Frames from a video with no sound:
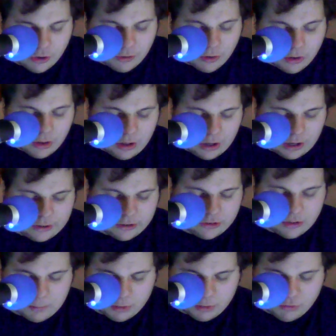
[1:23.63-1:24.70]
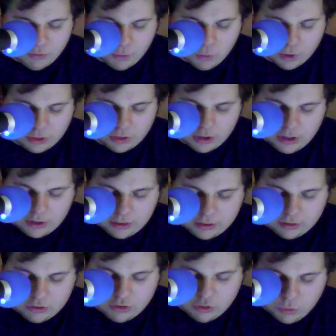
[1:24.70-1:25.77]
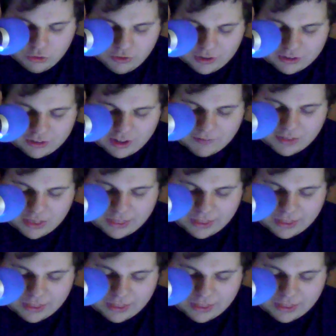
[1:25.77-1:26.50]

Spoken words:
finished 7th that day. Sat